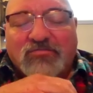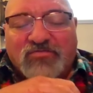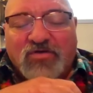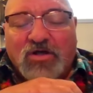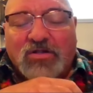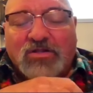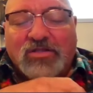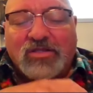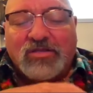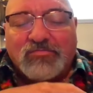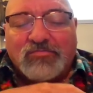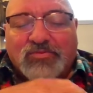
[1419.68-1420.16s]

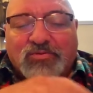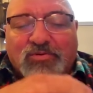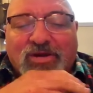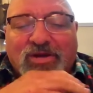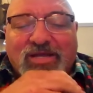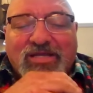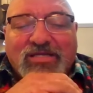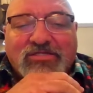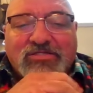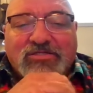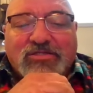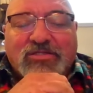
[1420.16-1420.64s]
falling
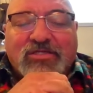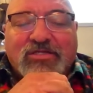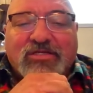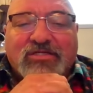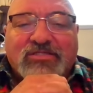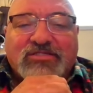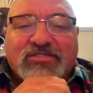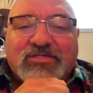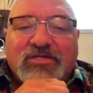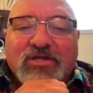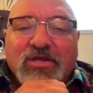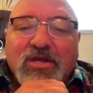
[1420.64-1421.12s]
prey to
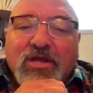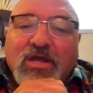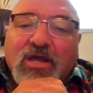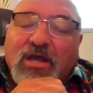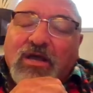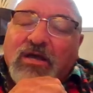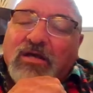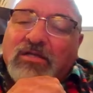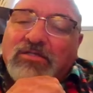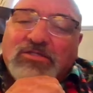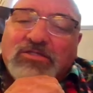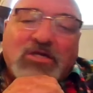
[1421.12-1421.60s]
this.
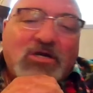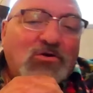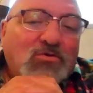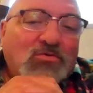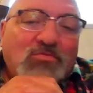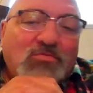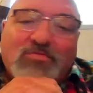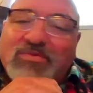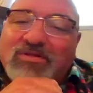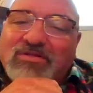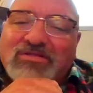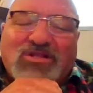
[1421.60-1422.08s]

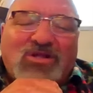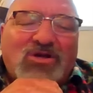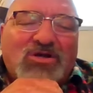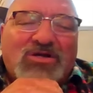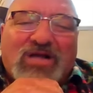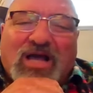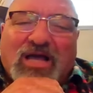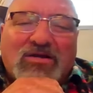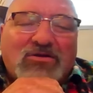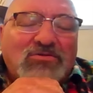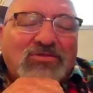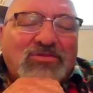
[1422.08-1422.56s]
So
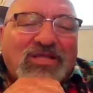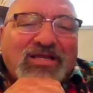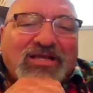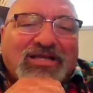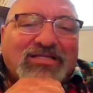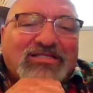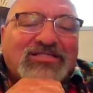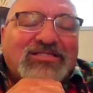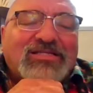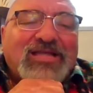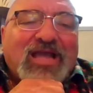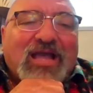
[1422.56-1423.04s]
look, I don't
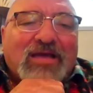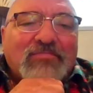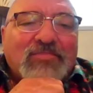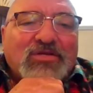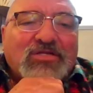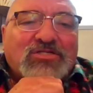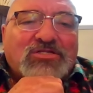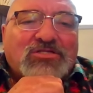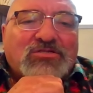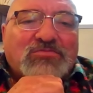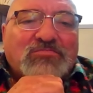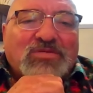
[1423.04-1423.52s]
think it's
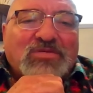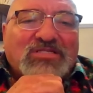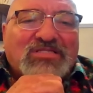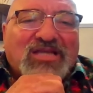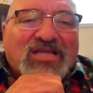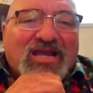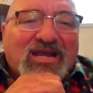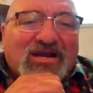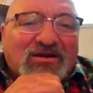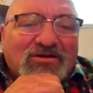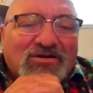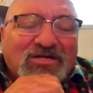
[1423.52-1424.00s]
damaged
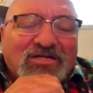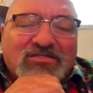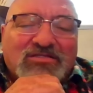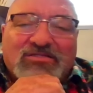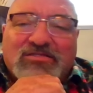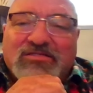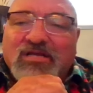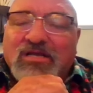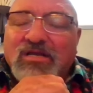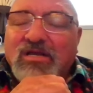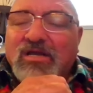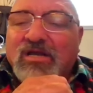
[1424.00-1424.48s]
Ms.
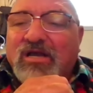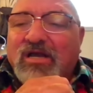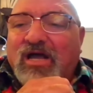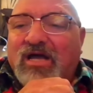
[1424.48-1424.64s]
Harris.